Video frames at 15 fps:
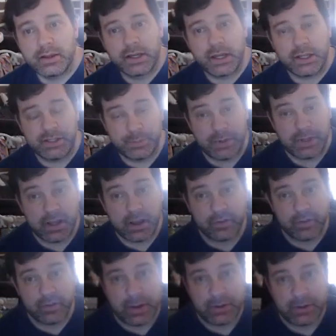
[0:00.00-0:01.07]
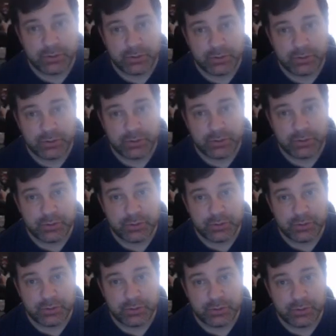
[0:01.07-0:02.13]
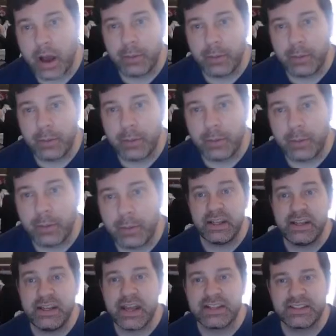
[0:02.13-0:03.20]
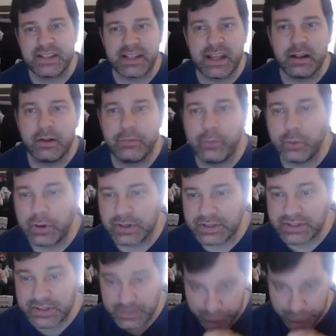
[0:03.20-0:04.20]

Speaking of commanders whose stock can only go up, Inez, the Gale Force.